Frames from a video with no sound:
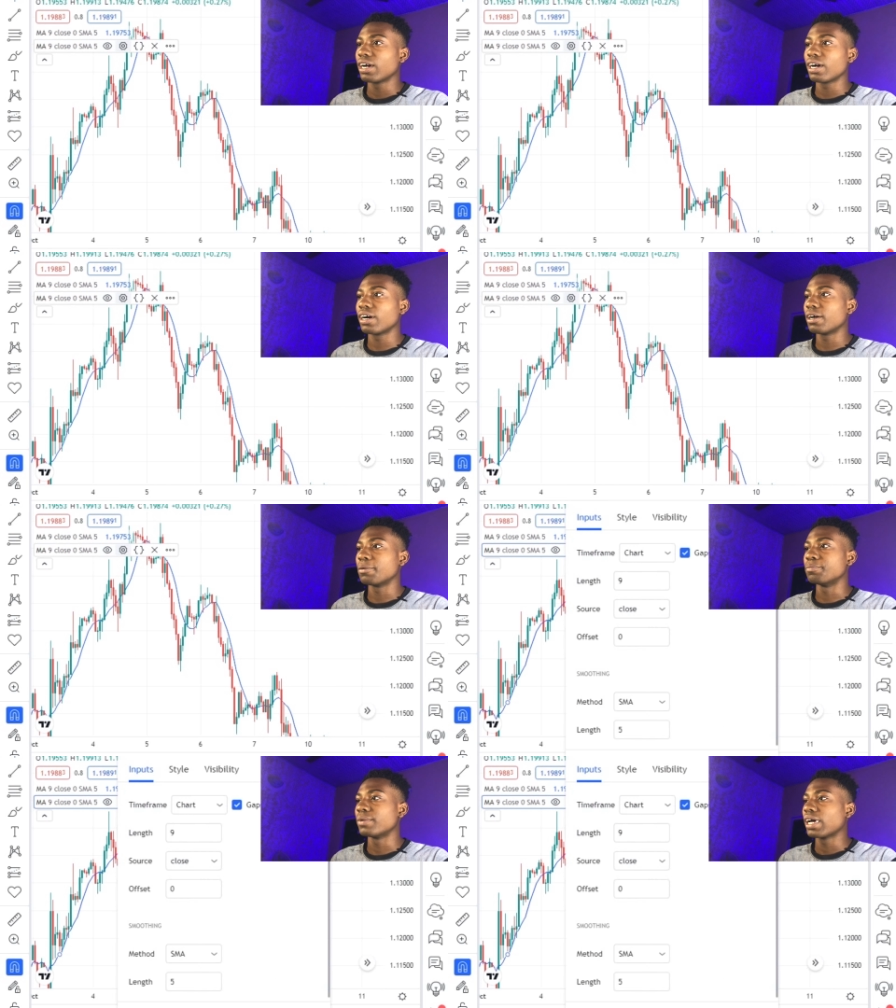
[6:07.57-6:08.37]

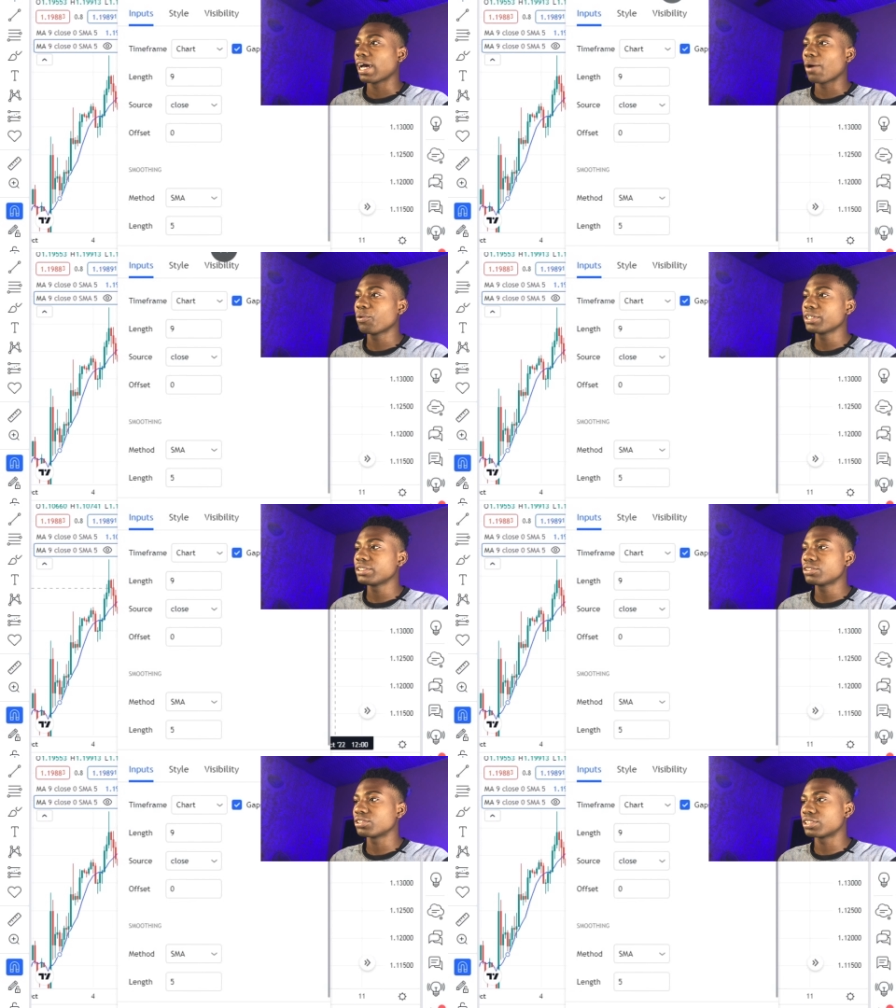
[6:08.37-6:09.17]
um and what you
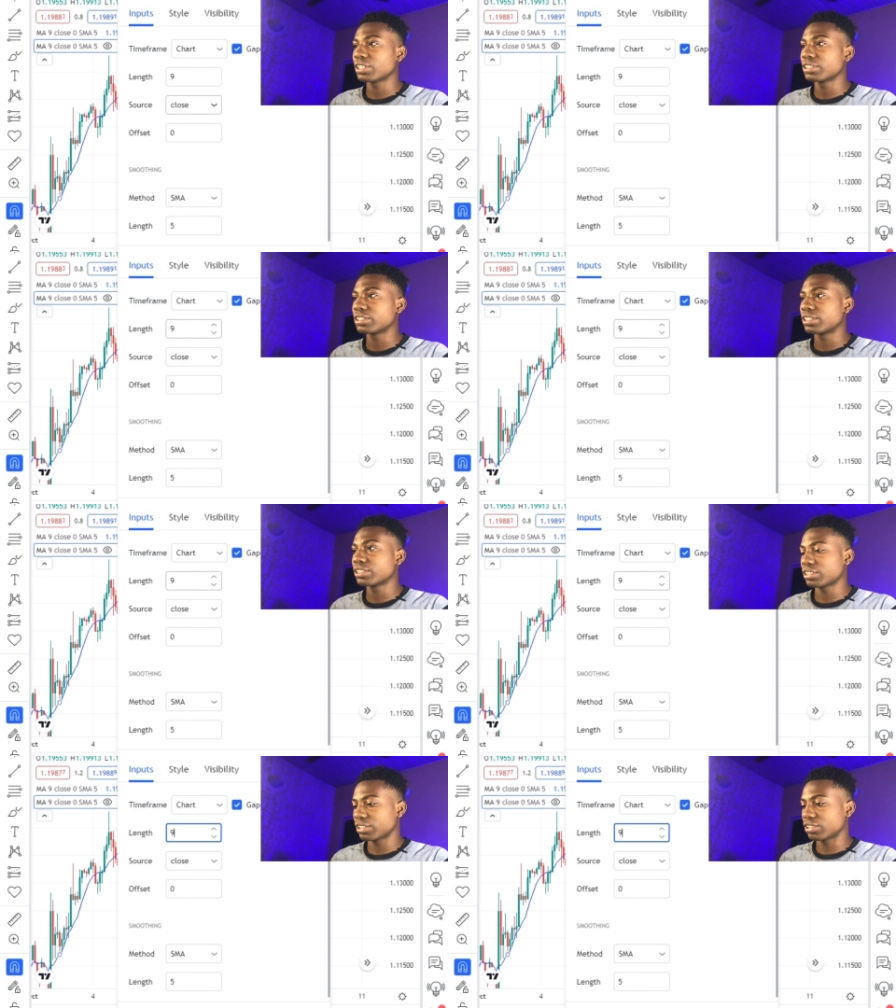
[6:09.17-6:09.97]
need to change
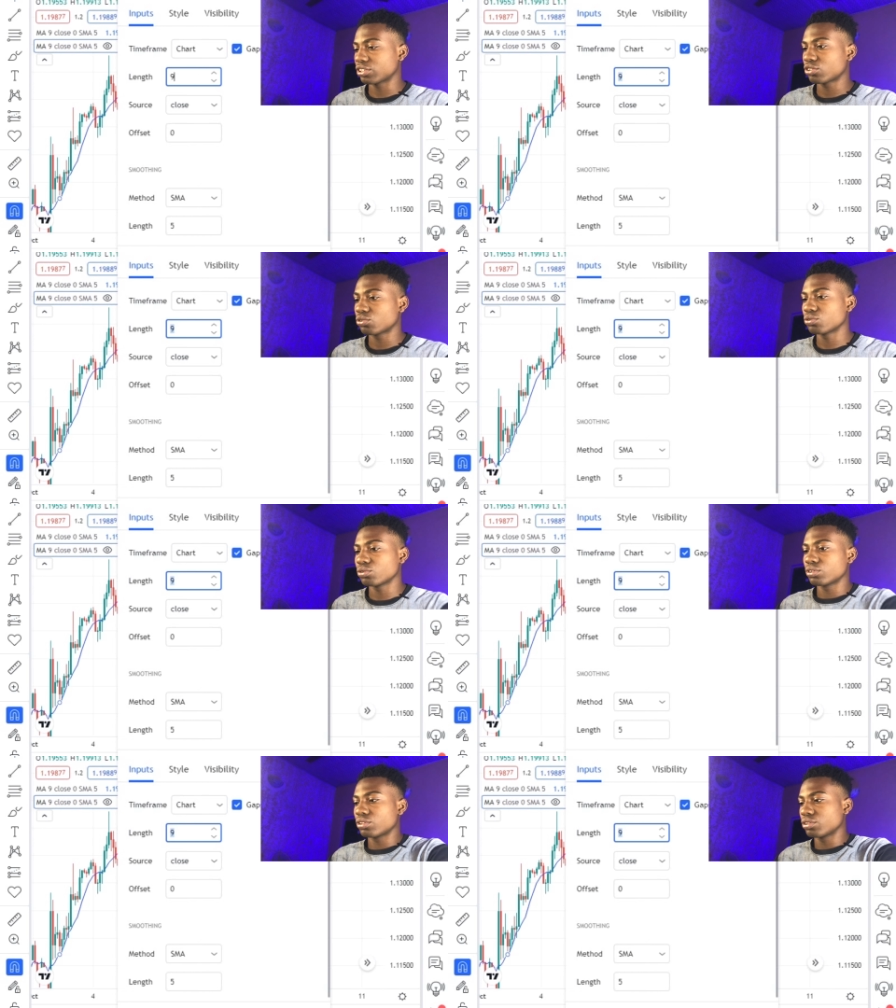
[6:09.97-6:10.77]
this is to
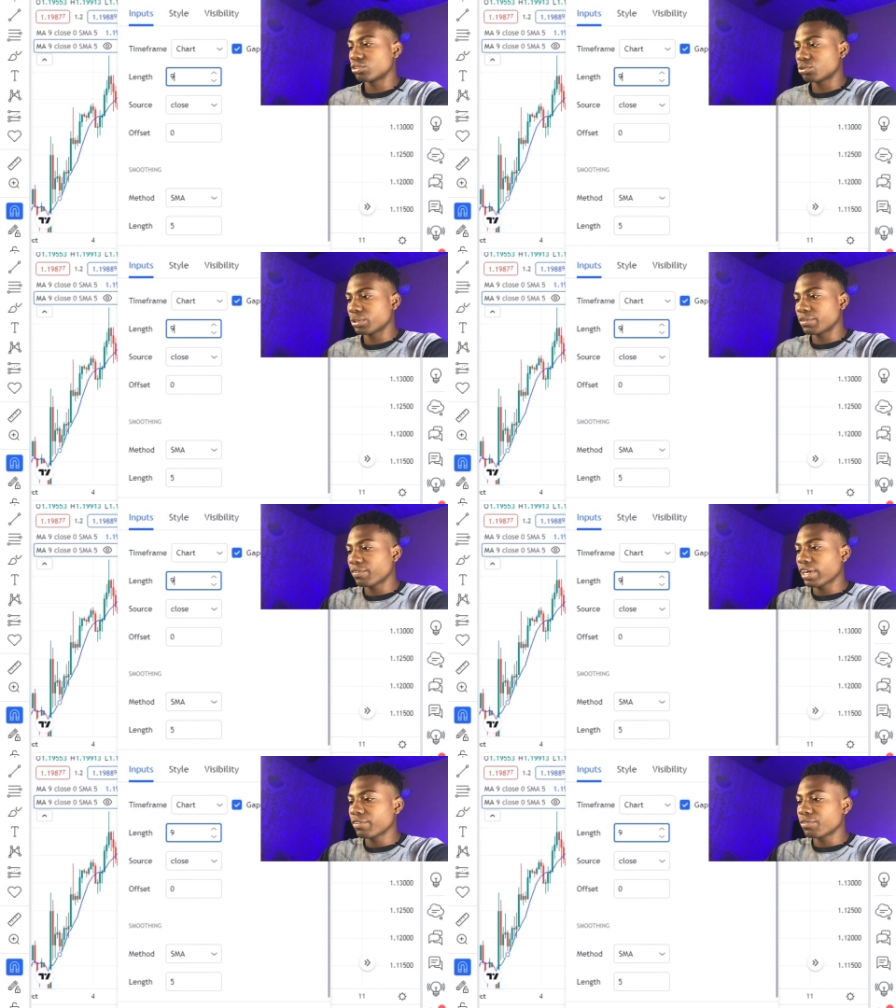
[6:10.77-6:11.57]
the
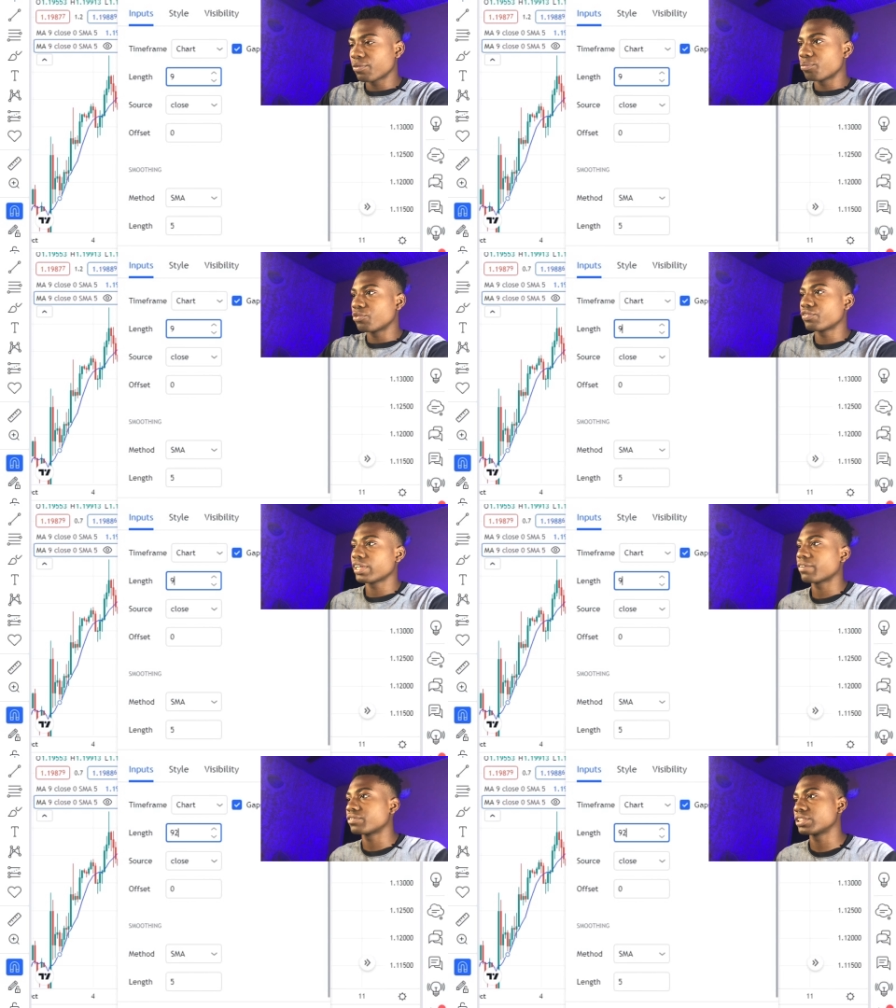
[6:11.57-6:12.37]
25 moving
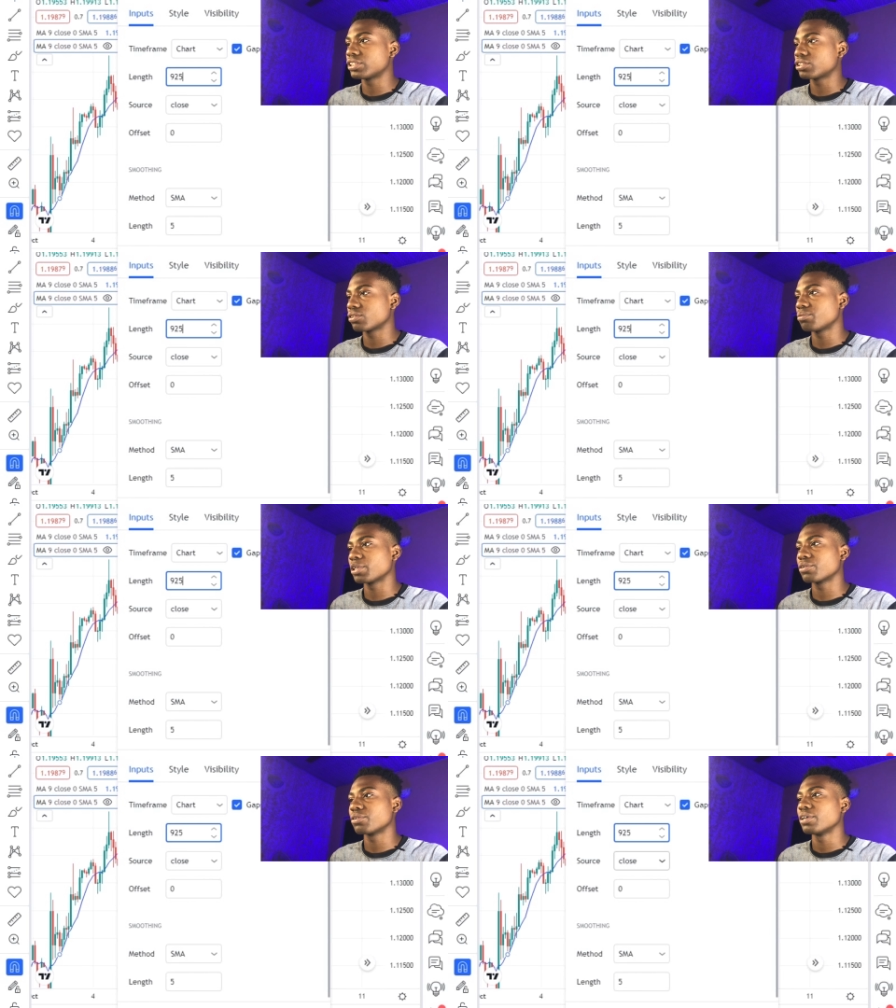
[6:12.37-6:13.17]
average oh my
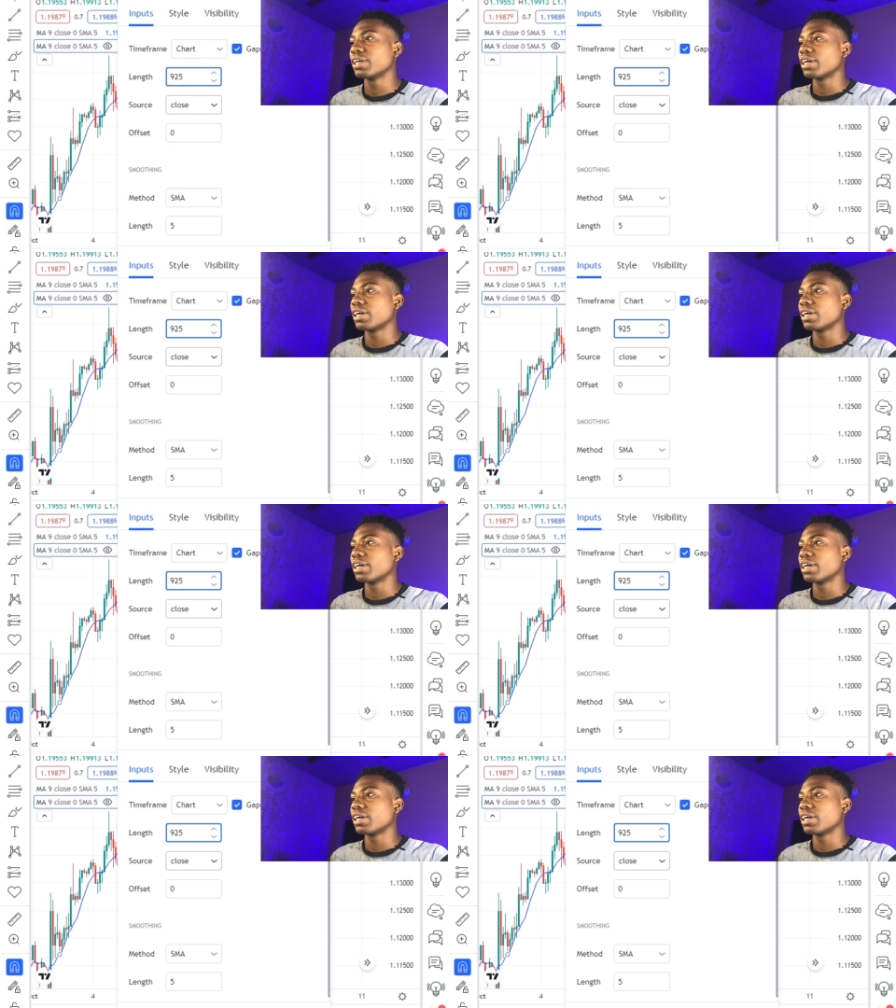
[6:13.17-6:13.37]
god